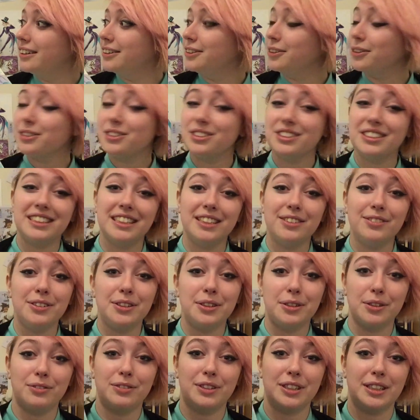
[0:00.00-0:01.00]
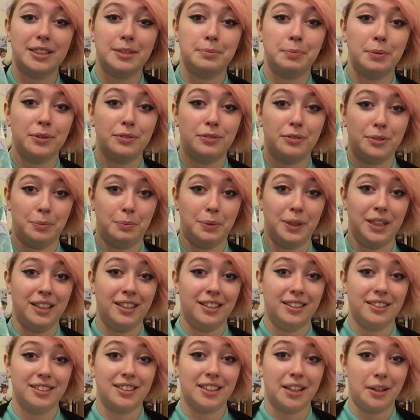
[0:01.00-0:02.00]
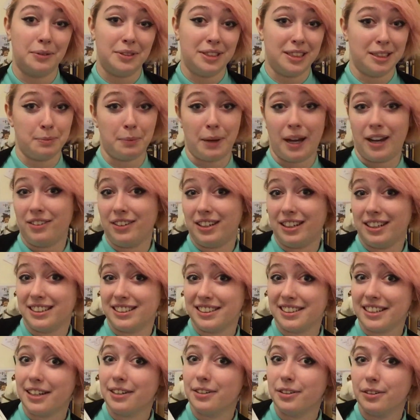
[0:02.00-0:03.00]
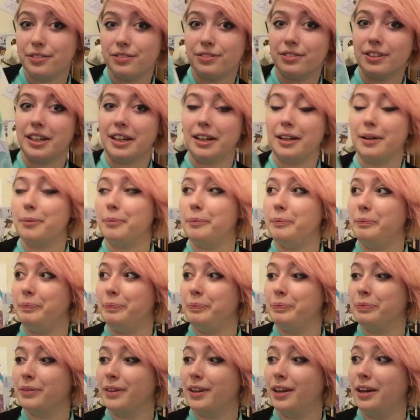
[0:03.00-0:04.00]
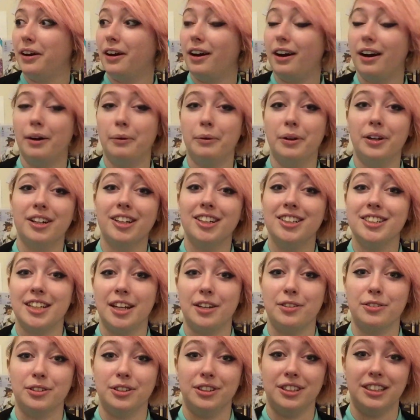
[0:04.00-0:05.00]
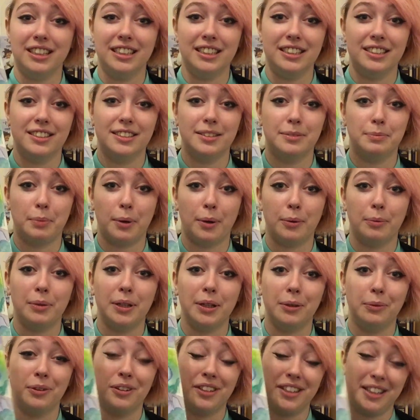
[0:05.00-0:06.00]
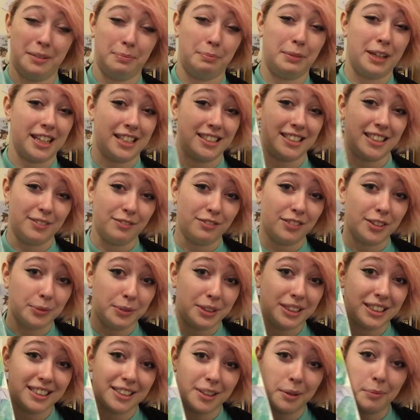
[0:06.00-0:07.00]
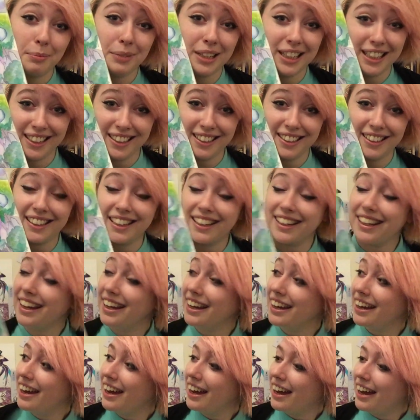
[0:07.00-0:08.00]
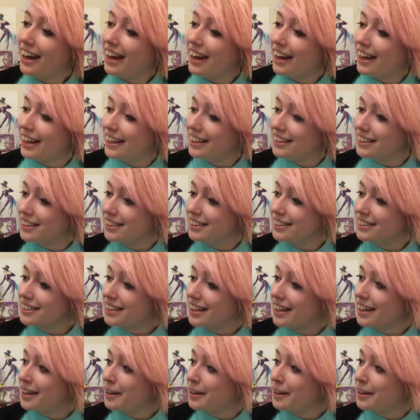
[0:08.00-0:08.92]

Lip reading: not just Steven Universe, but for being so inspiring herself. Her artwork in general is probably one of the biggest influences on me, and